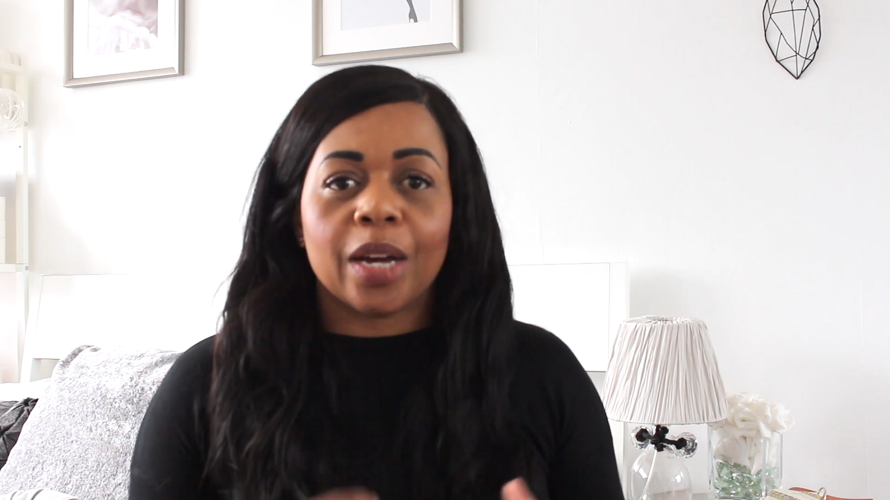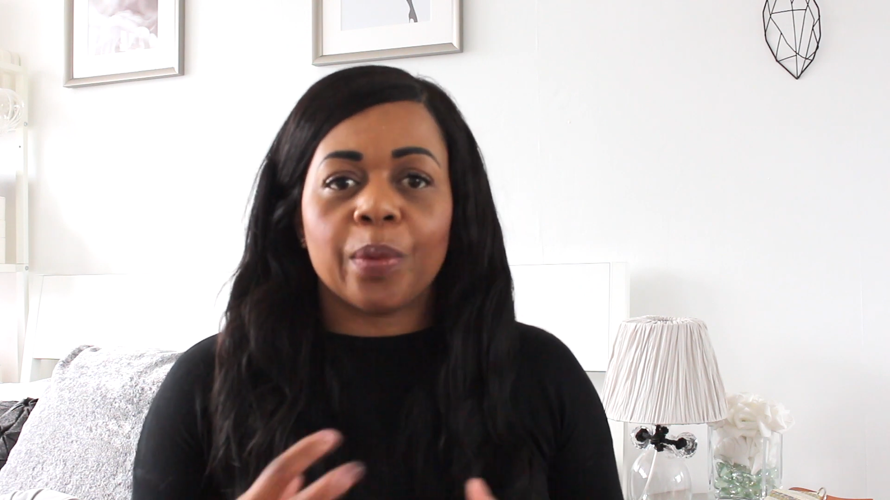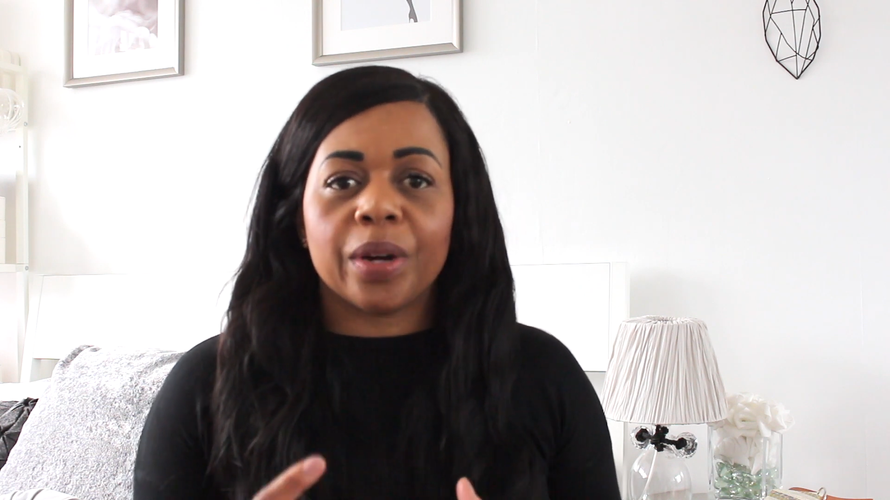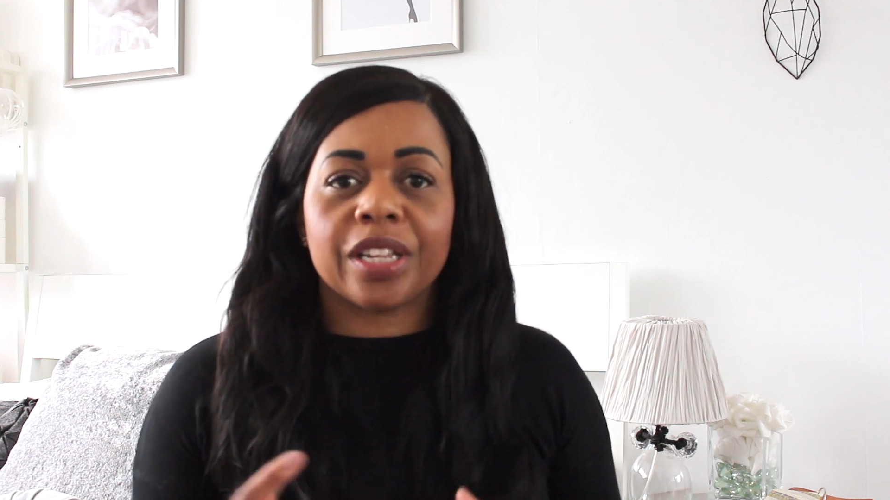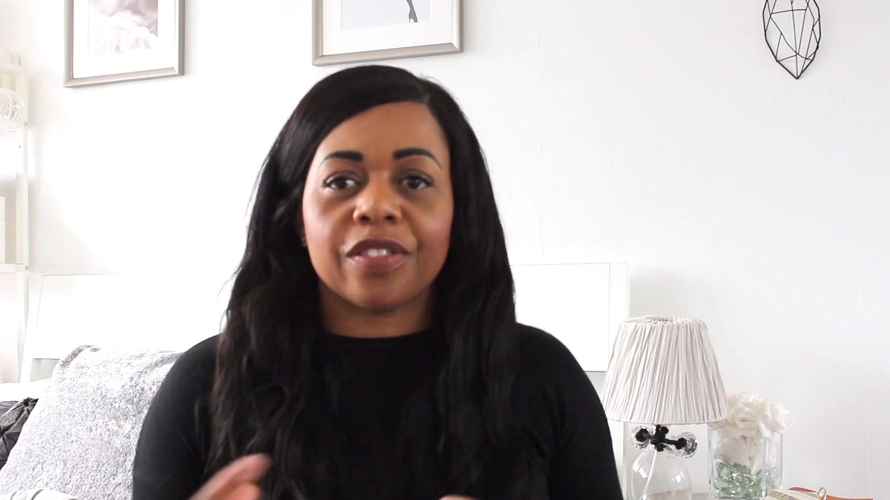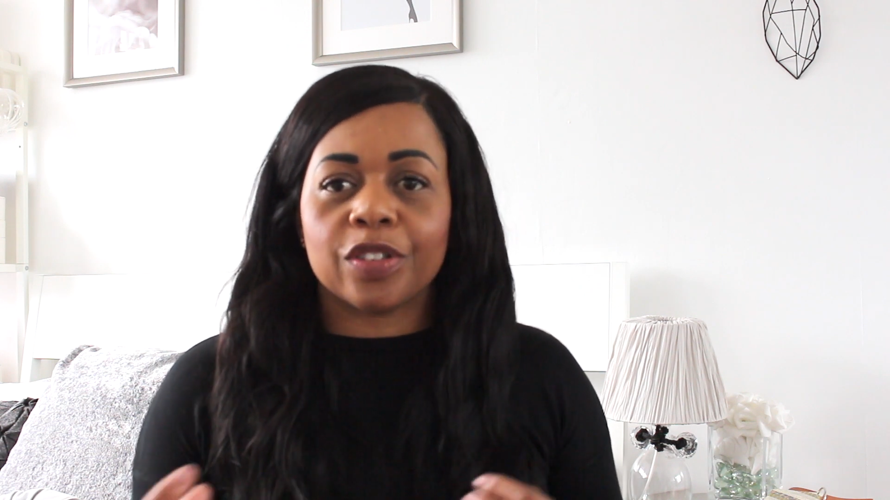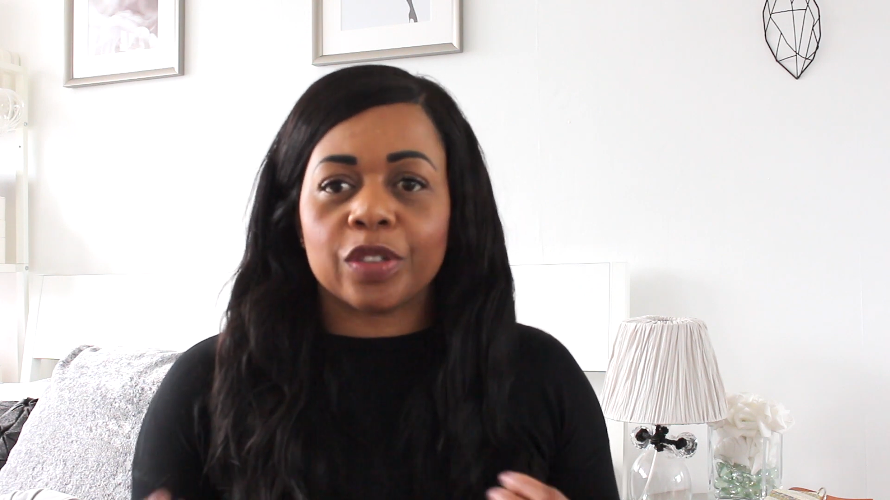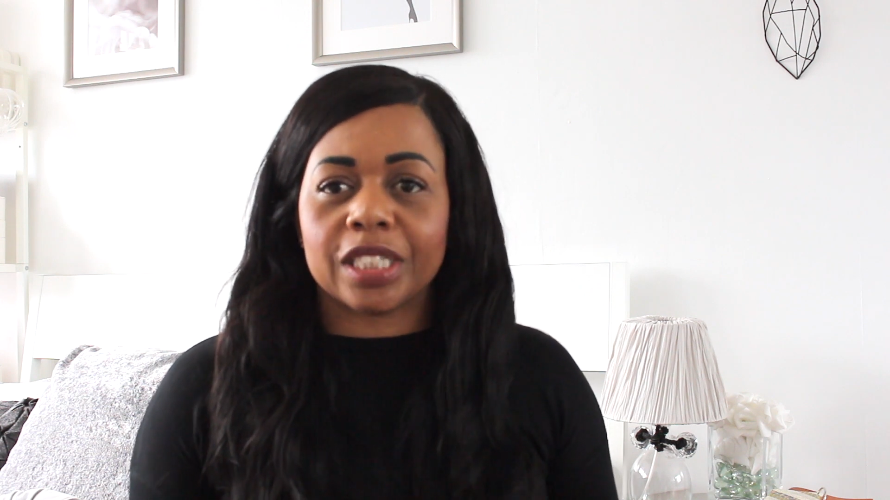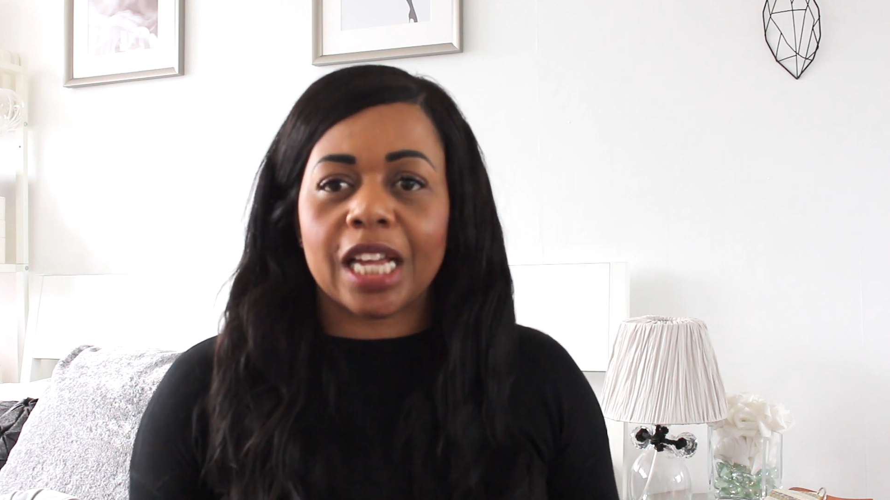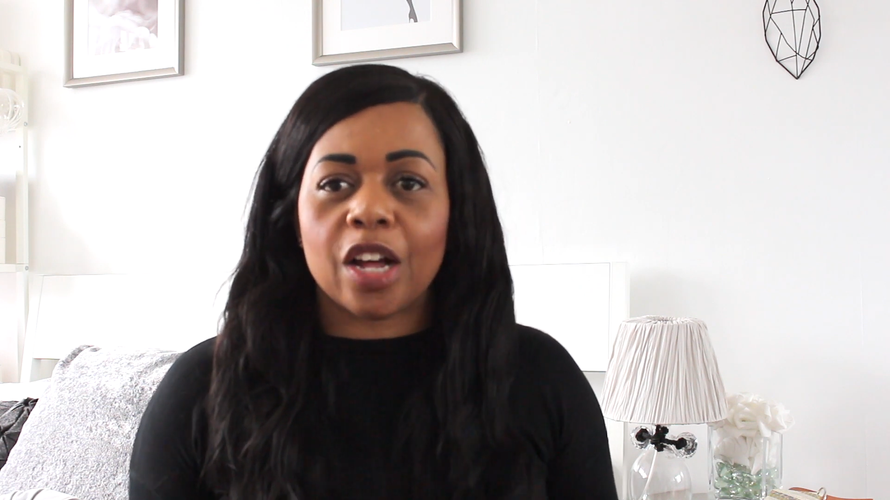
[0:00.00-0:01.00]
working for
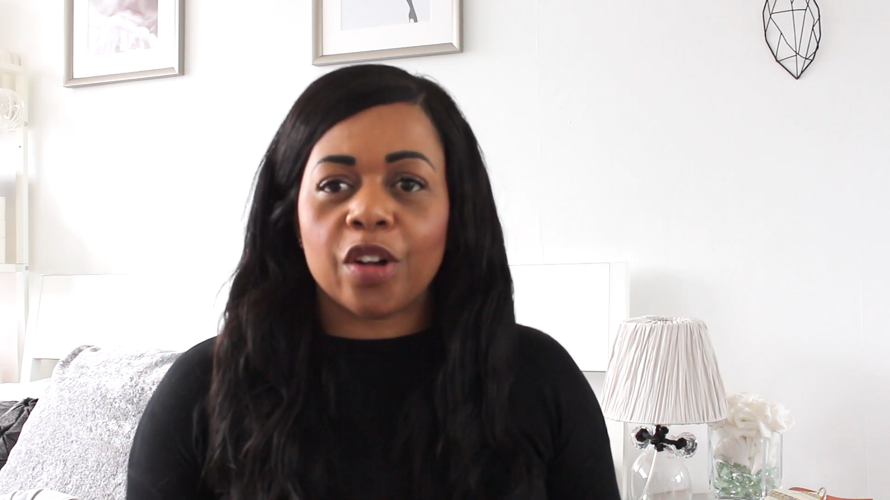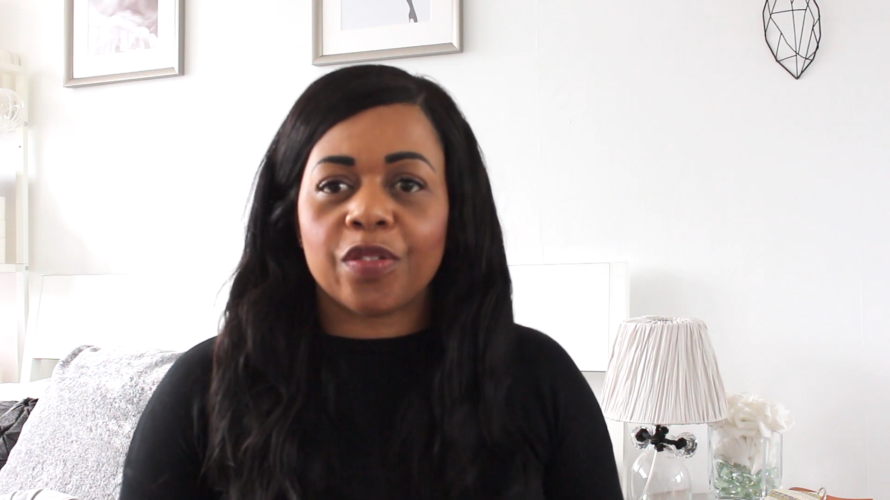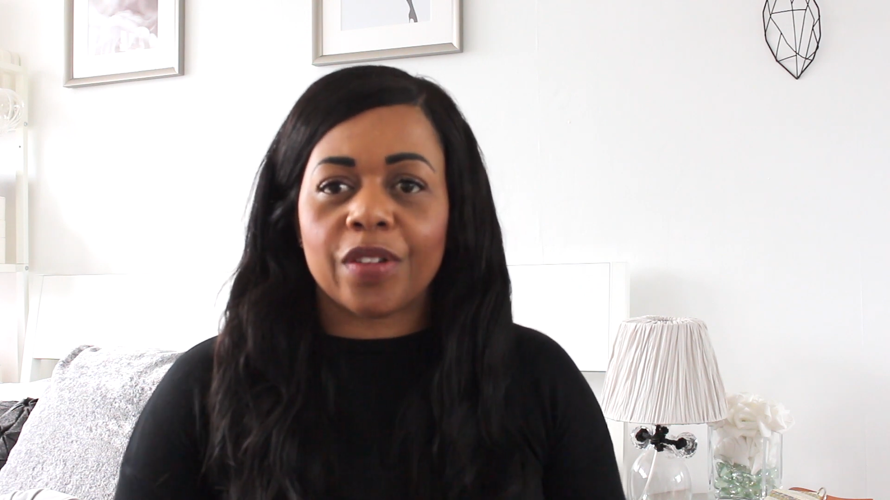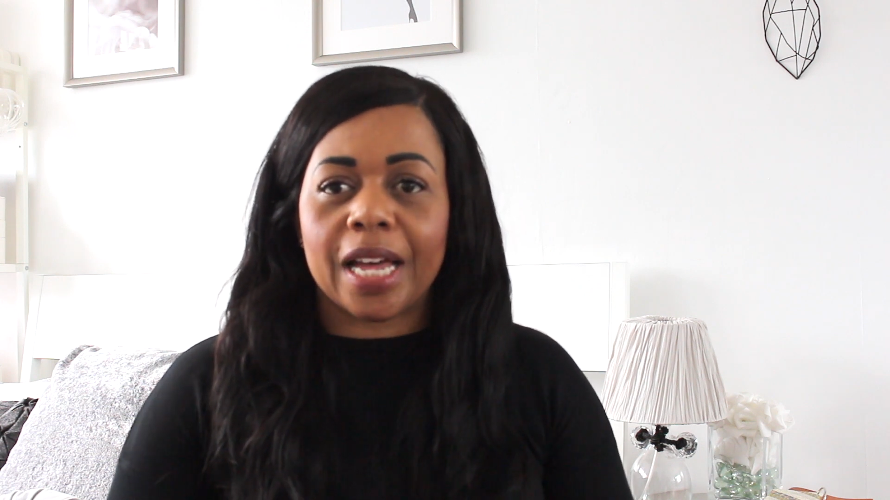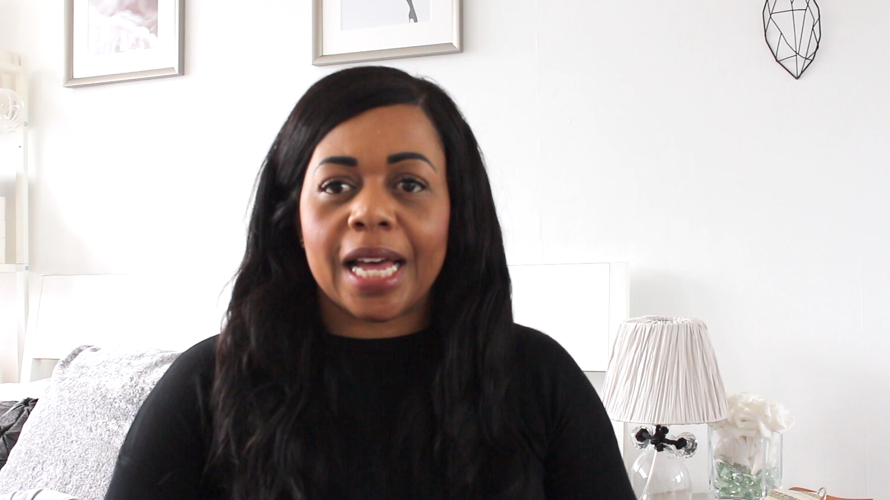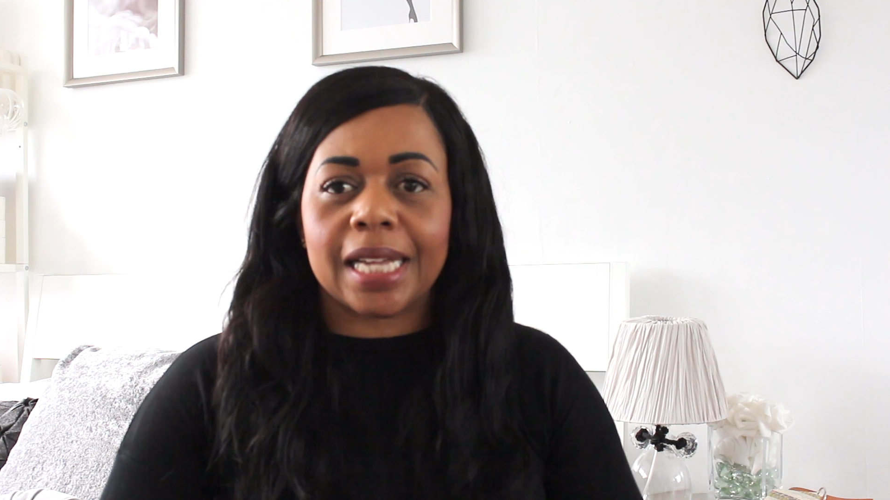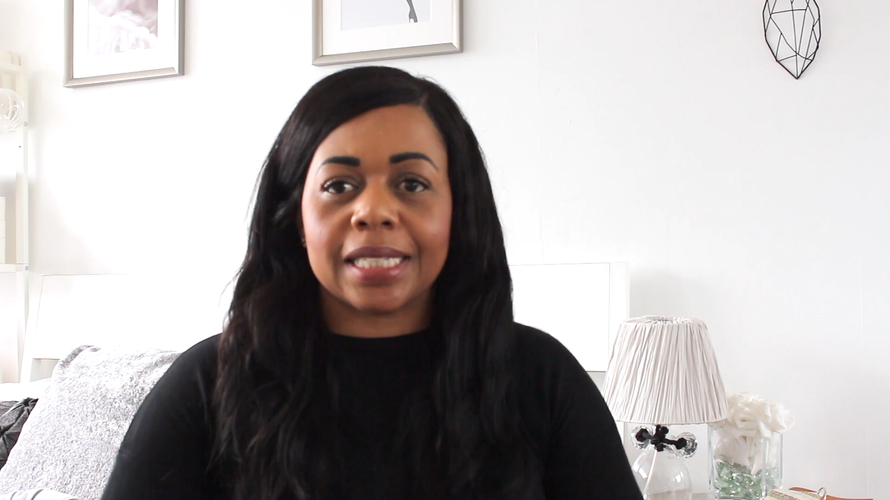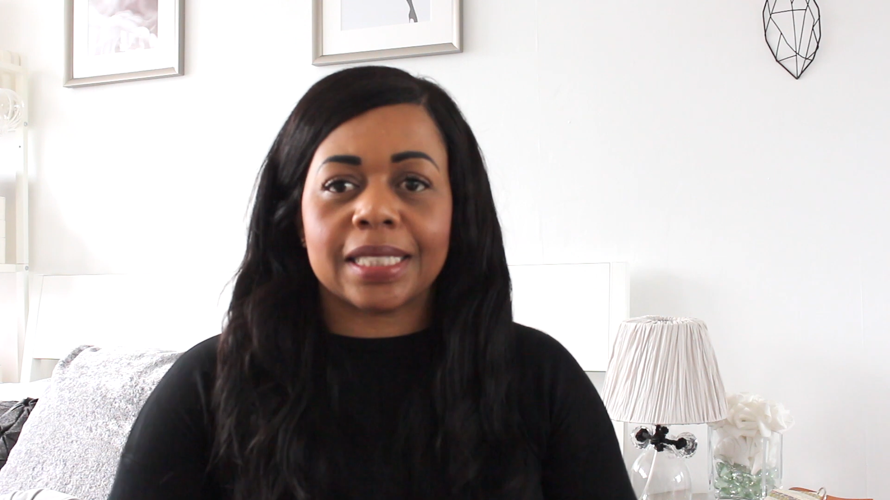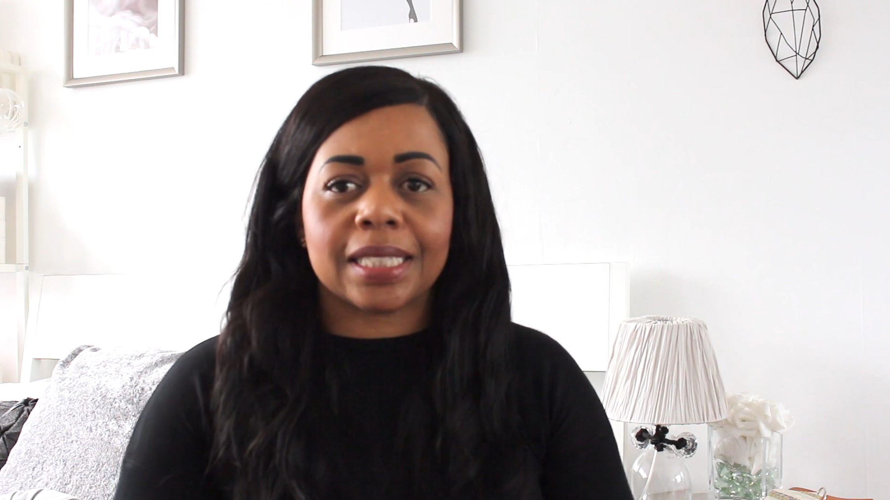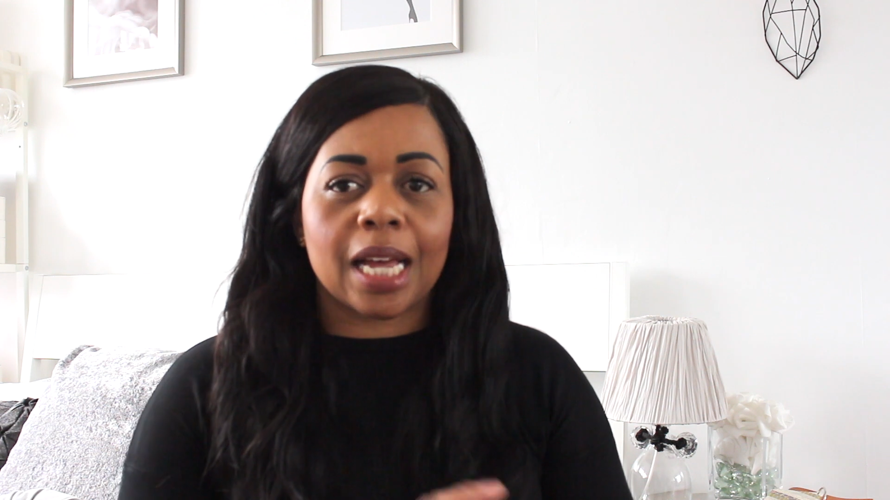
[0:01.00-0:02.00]
yourself,
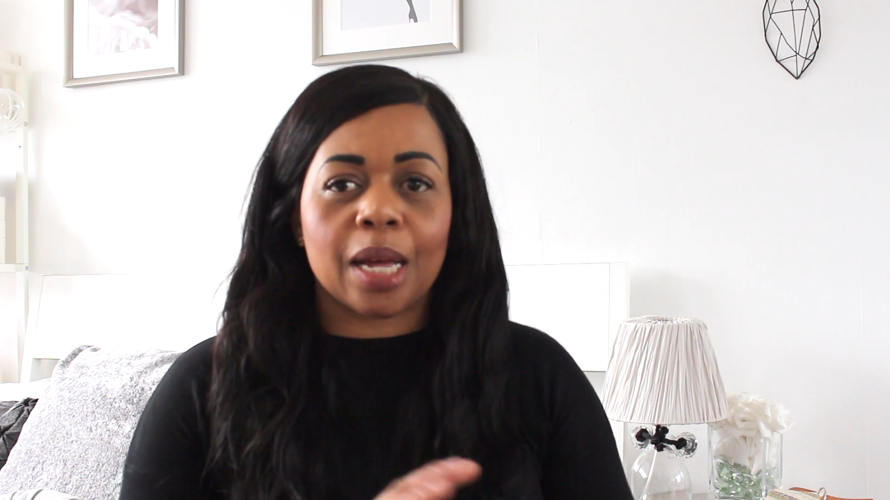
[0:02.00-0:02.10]
and